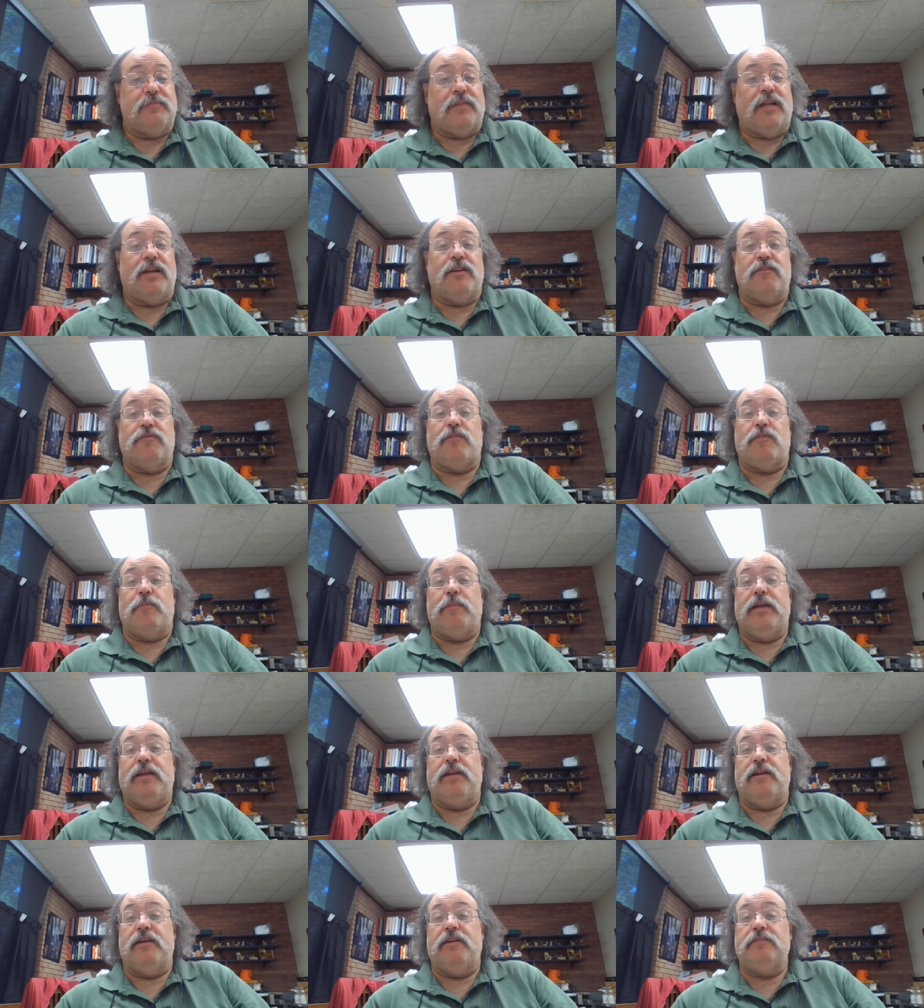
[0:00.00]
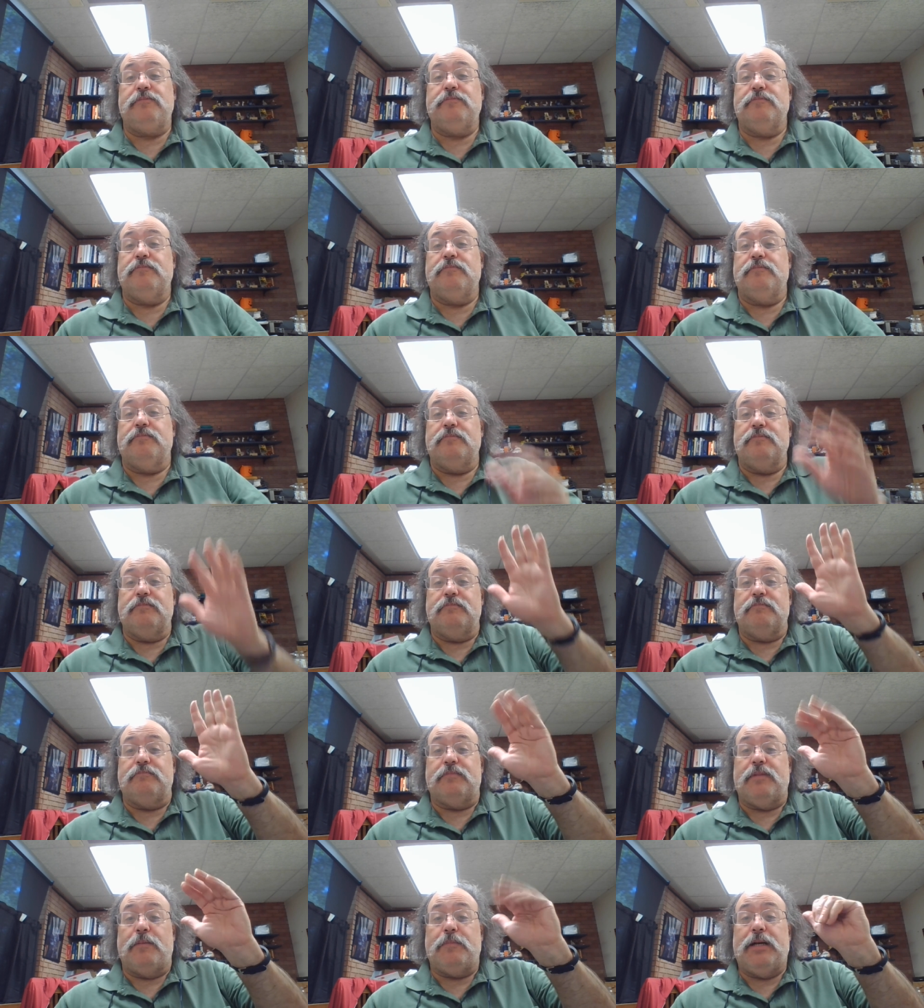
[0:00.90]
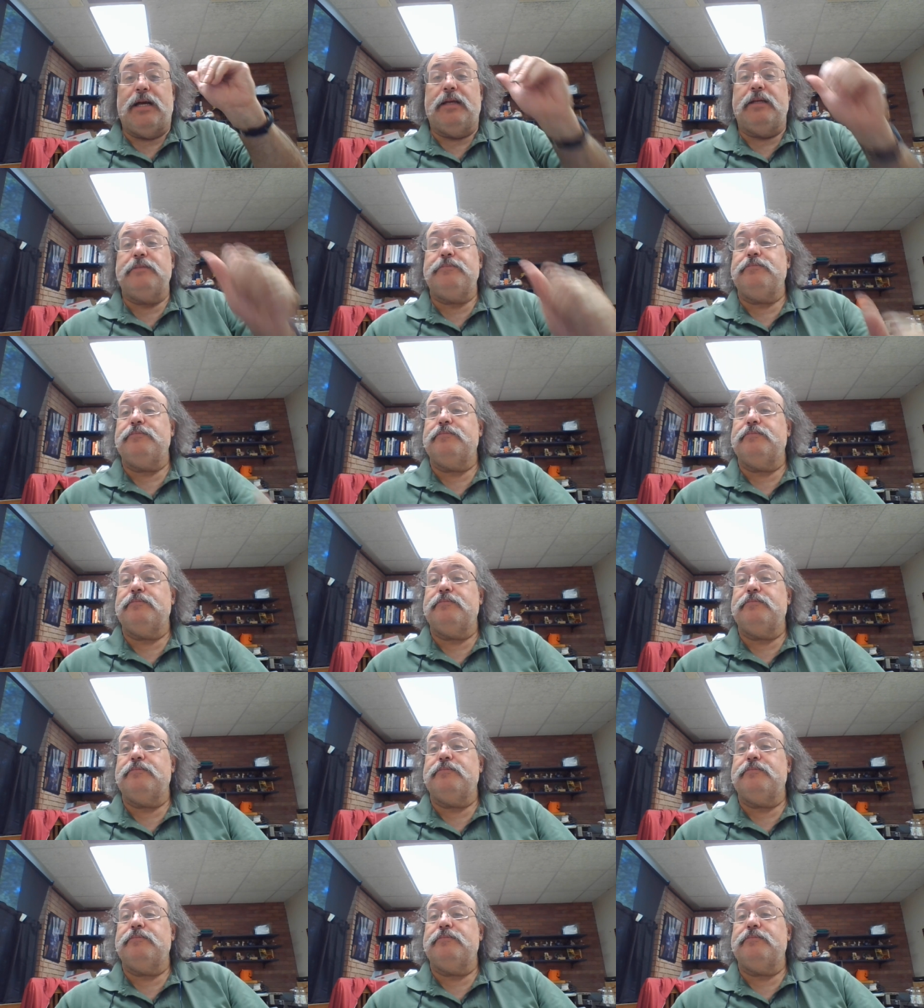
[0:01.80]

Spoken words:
Thank you for being here. Bye-bye.